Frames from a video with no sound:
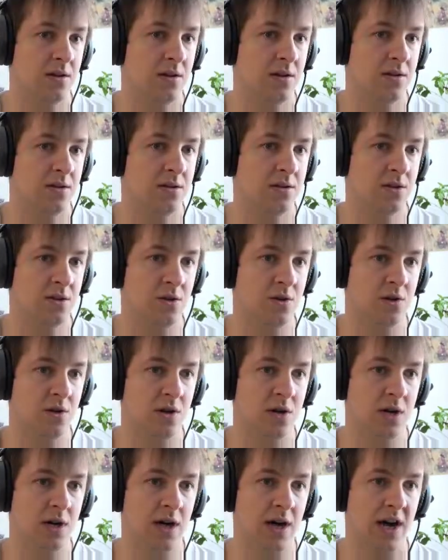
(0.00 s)
So,
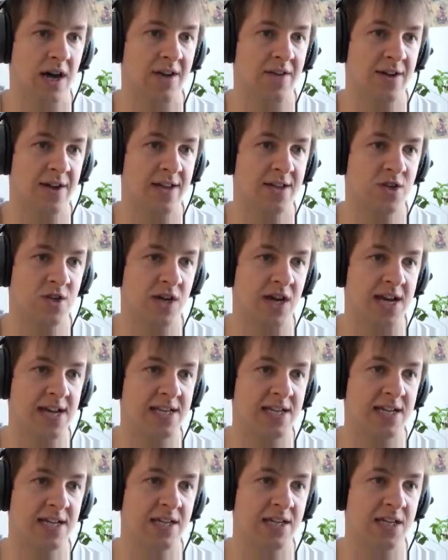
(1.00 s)
I, as you guys
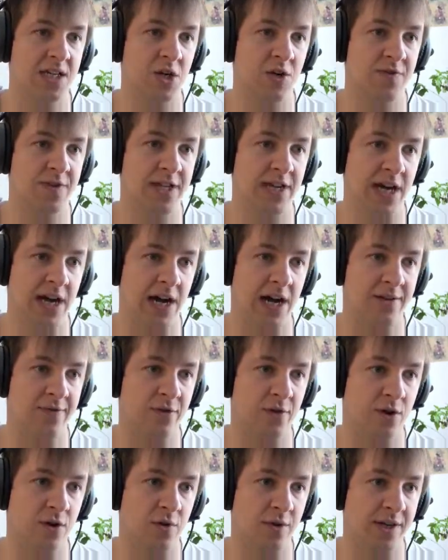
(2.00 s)
can see over there,
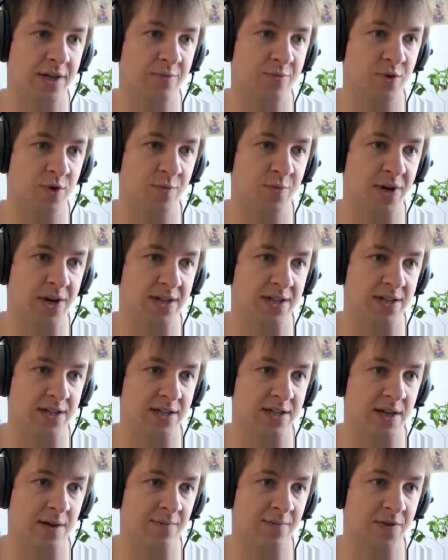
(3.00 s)
I've already prepared there
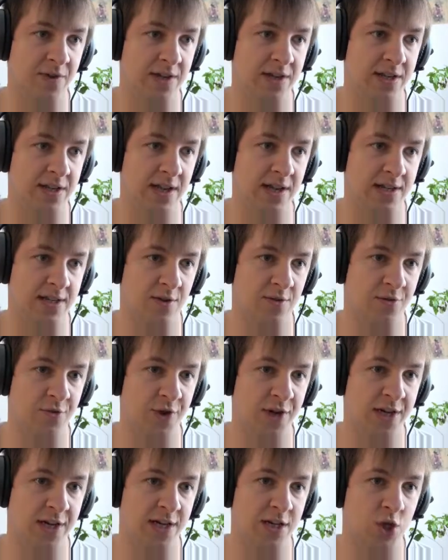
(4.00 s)
something. There's a
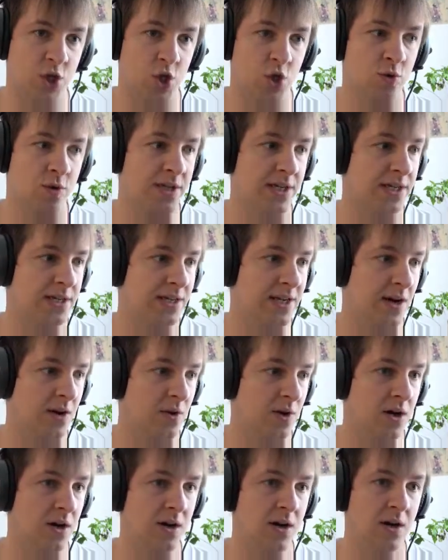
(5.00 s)
freaking shooting
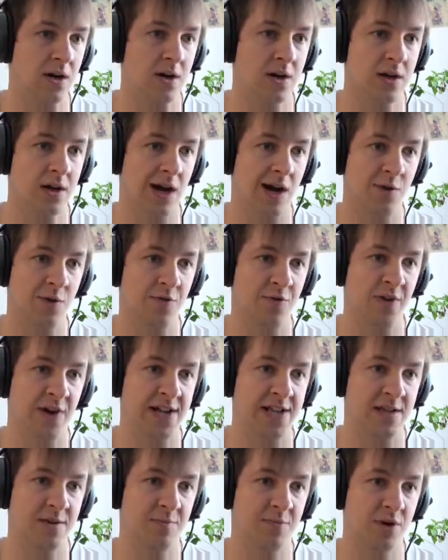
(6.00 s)
tower. I will
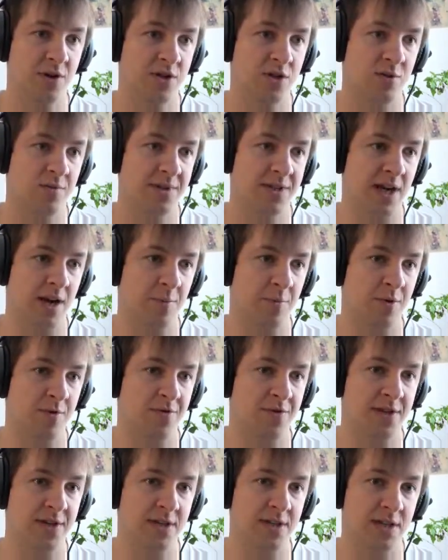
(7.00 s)
fight the boss on top of
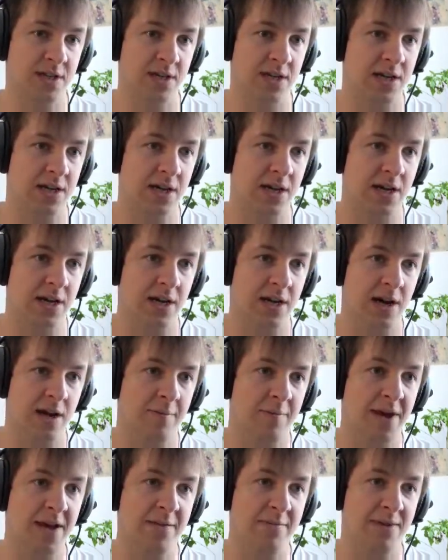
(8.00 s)
this. I
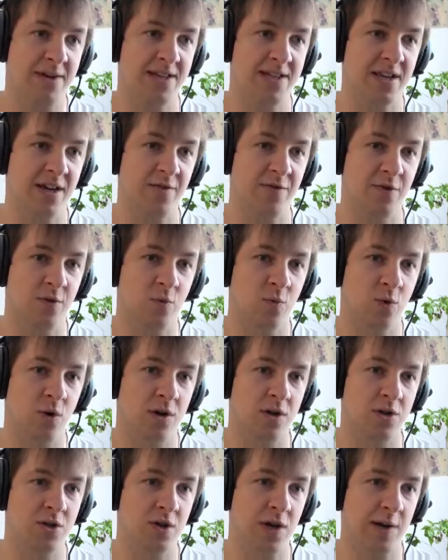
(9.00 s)
made myself a
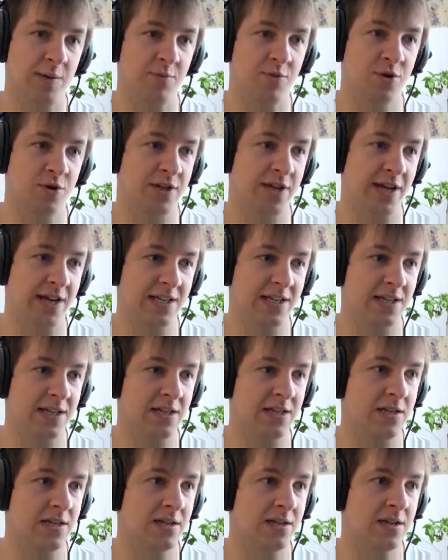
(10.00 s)
wall, so I'm protected.